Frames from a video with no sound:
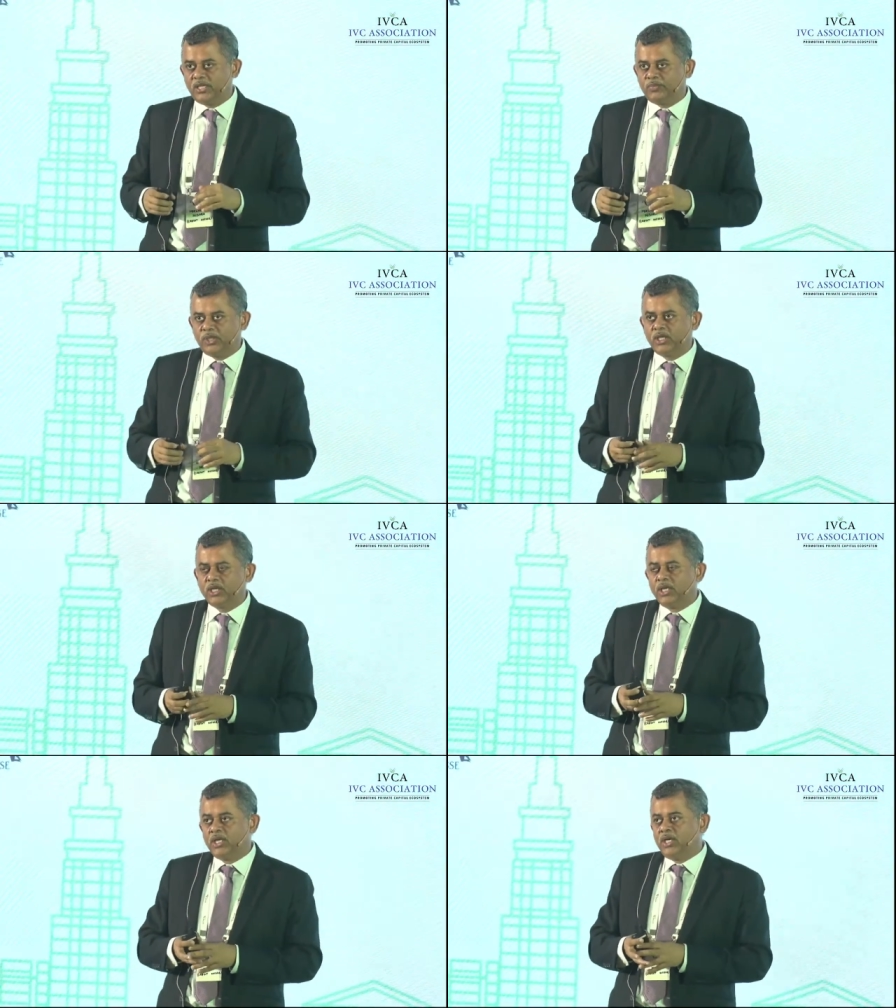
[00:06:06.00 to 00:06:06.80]
demand is
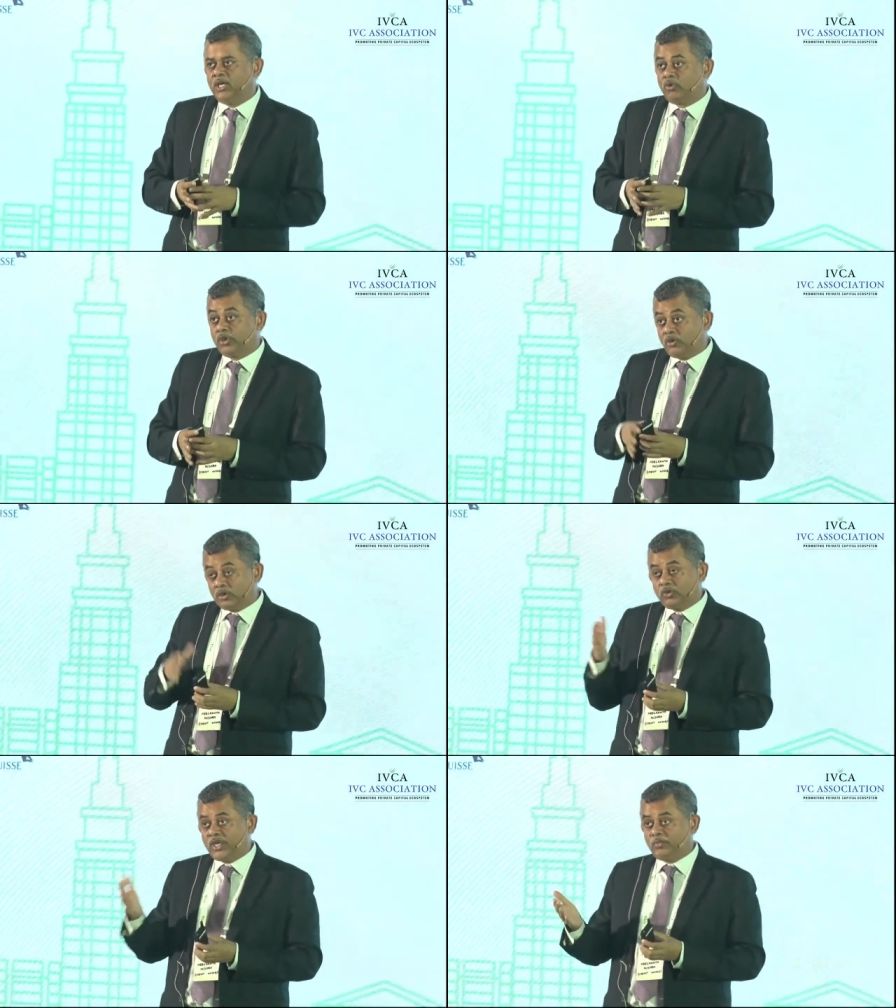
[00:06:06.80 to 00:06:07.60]
now falling
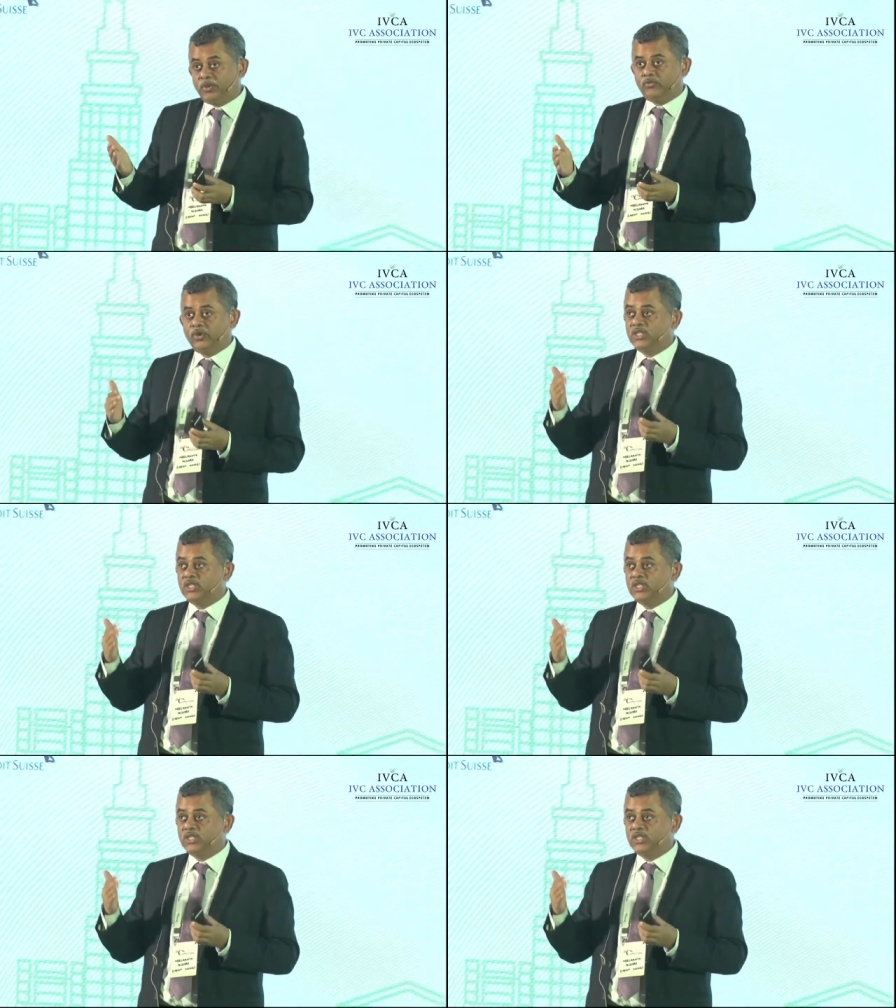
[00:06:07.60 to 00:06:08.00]
to pre-COVID